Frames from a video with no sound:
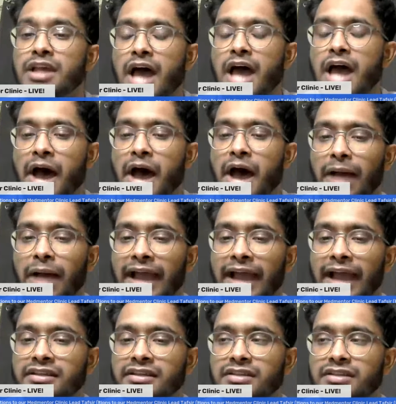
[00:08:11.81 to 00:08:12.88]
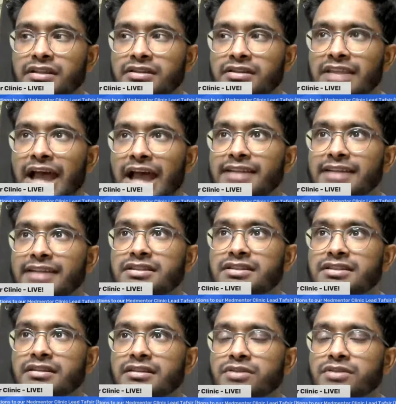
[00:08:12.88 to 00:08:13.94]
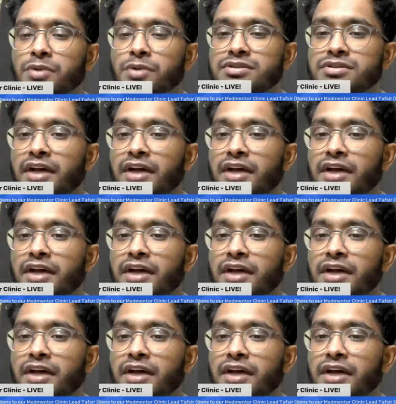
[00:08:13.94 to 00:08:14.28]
and that those